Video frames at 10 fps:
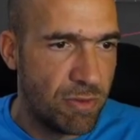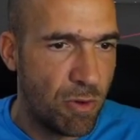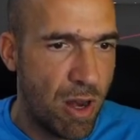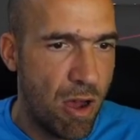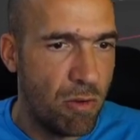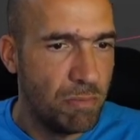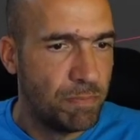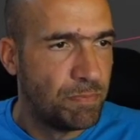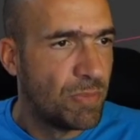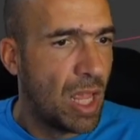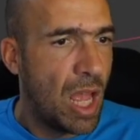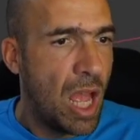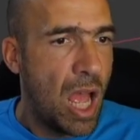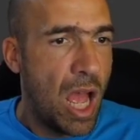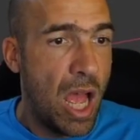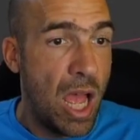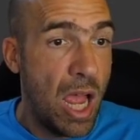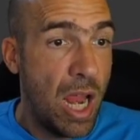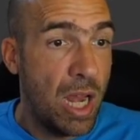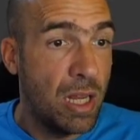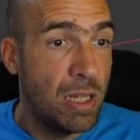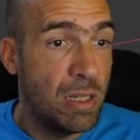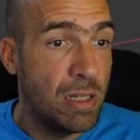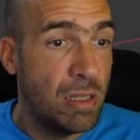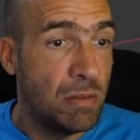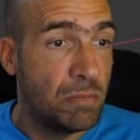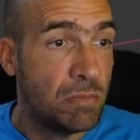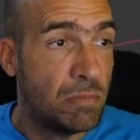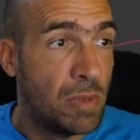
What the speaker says: for now. And I